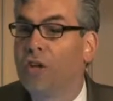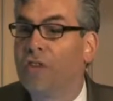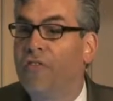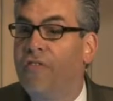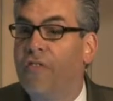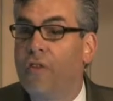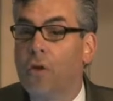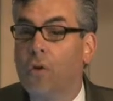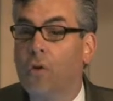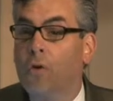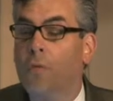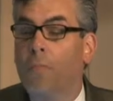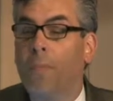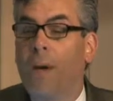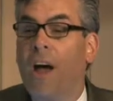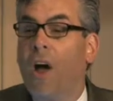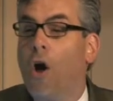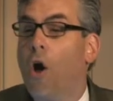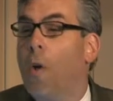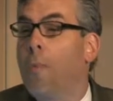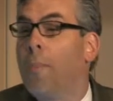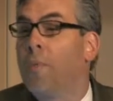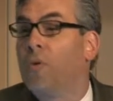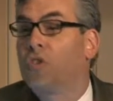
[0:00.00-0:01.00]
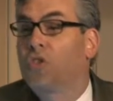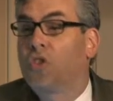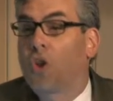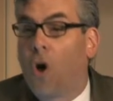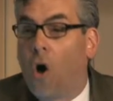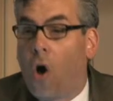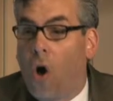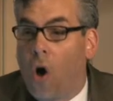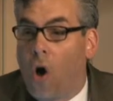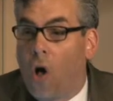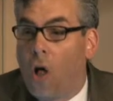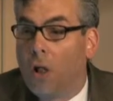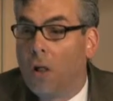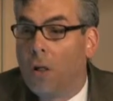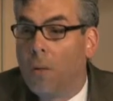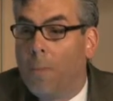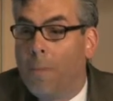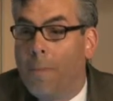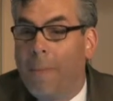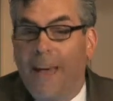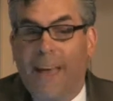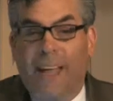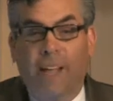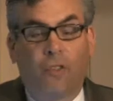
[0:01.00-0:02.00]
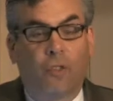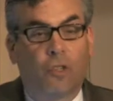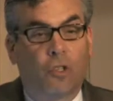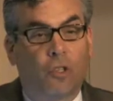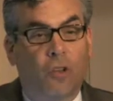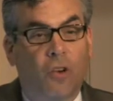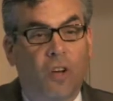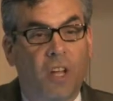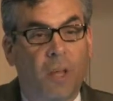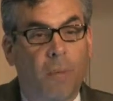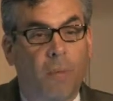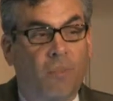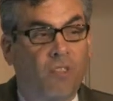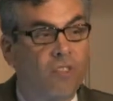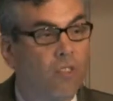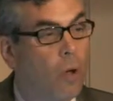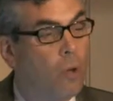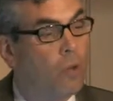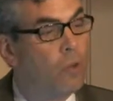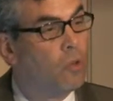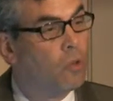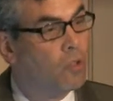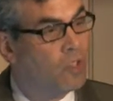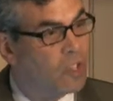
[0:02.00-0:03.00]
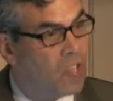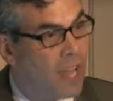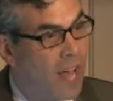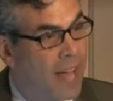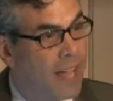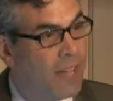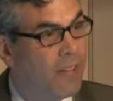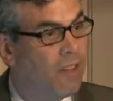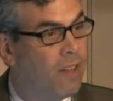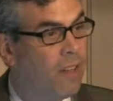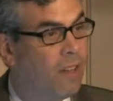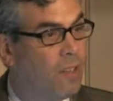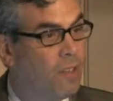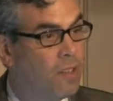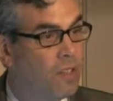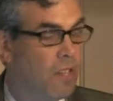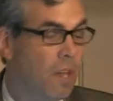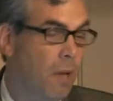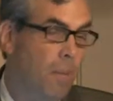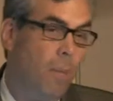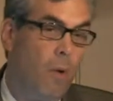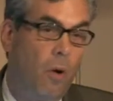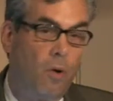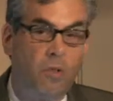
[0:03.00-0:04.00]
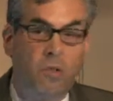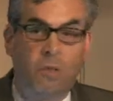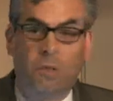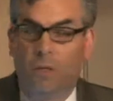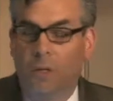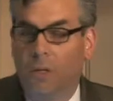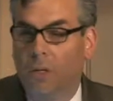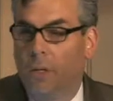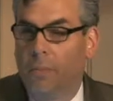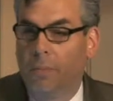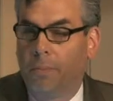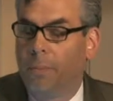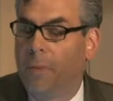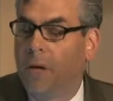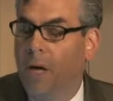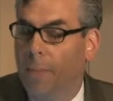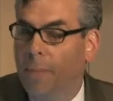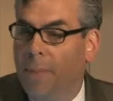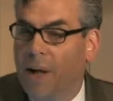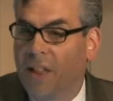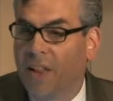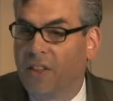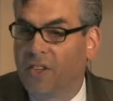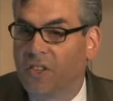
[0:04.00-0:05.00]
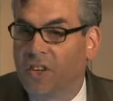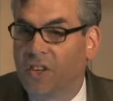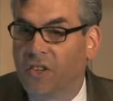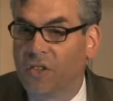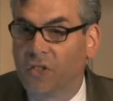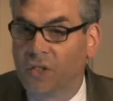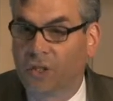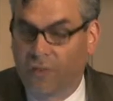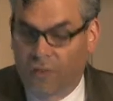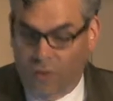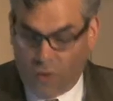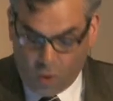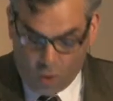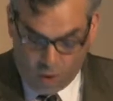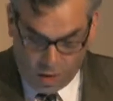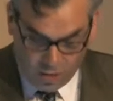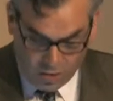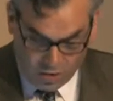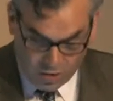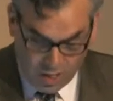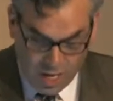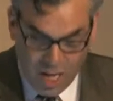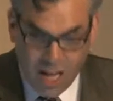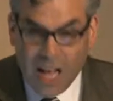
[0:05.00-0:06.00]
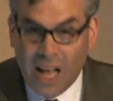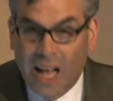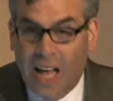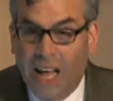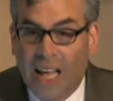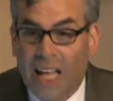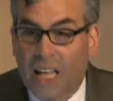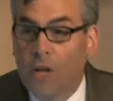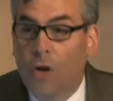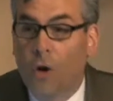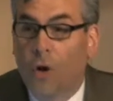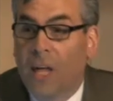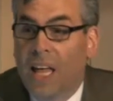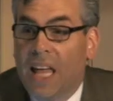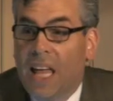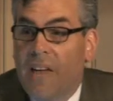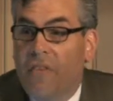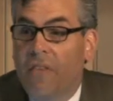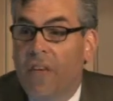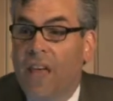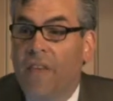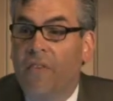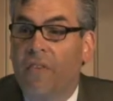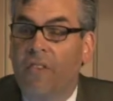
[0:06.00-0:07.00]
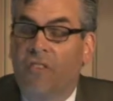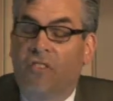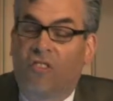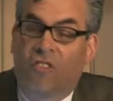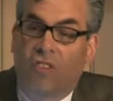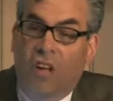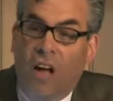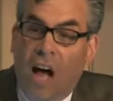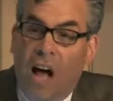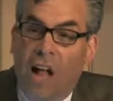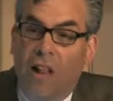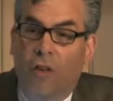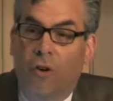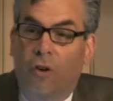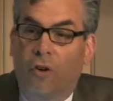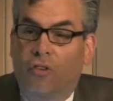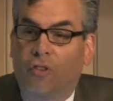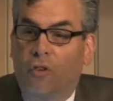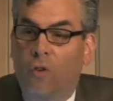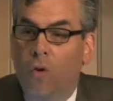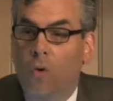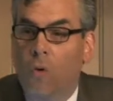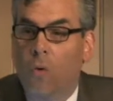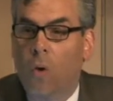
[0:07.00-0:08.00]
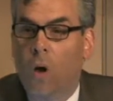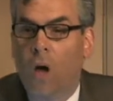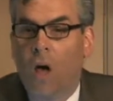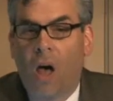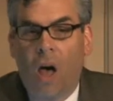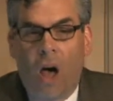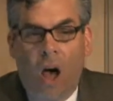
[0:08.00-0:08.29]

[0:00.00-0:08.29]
is viewed by almost all mainstream social scientists and most politicians, of course, even scholars who